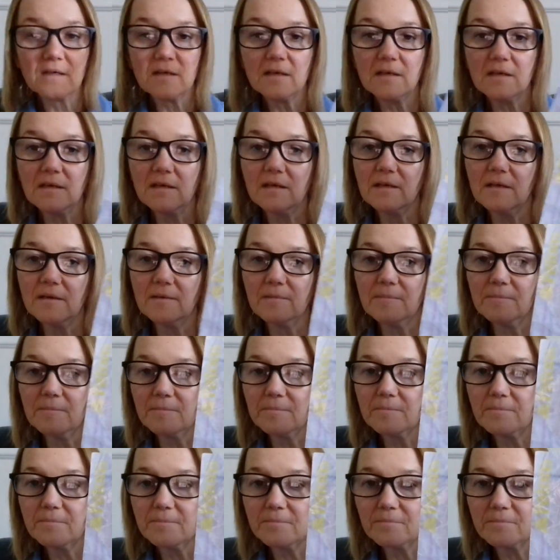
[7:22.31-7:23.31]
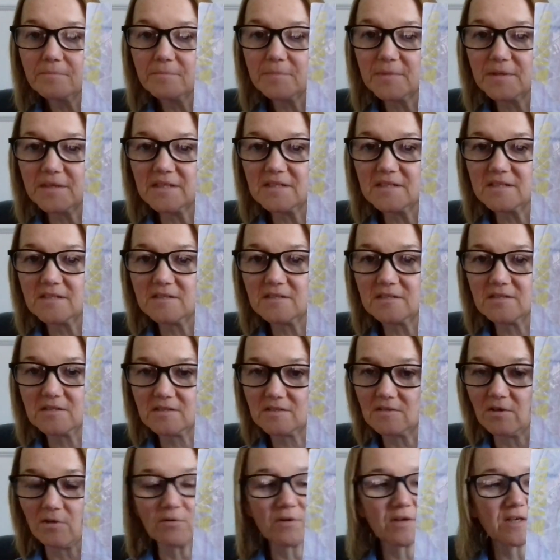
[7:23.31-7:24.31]
But it's
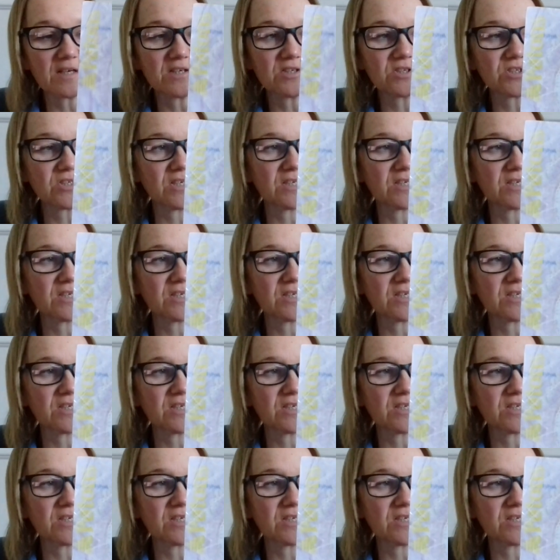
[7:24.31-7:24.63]
donkey's